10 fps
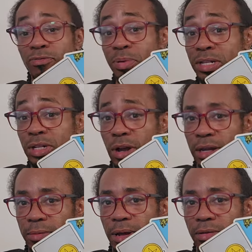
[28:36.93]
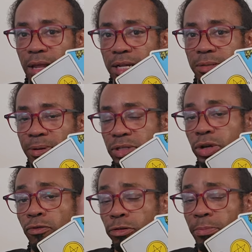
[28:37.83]
We've been talking about that,
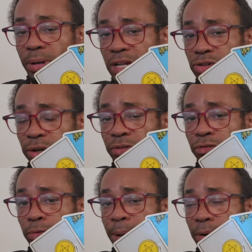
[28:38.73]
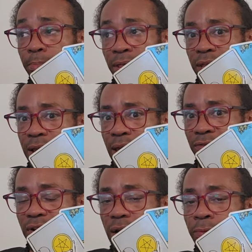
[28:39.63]
especially over on Patreon for about a month and a
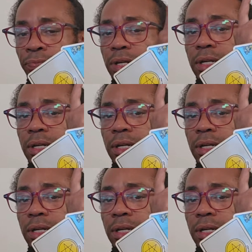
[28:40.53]
half now.